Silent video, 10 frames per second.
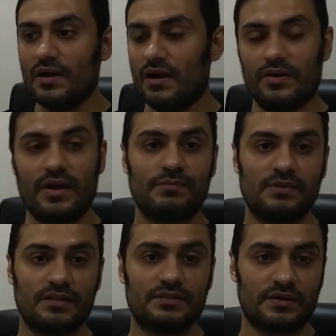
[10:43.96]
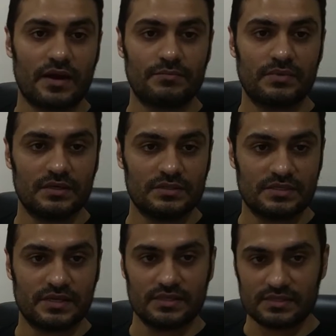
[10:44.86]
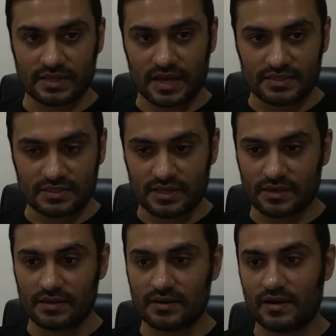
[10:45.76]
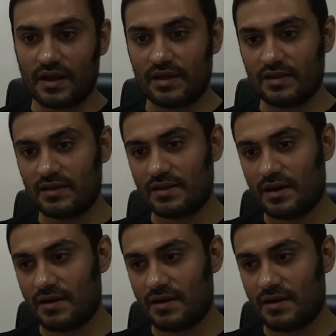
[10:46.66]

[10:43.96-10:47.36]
Red blood cells get thicker, and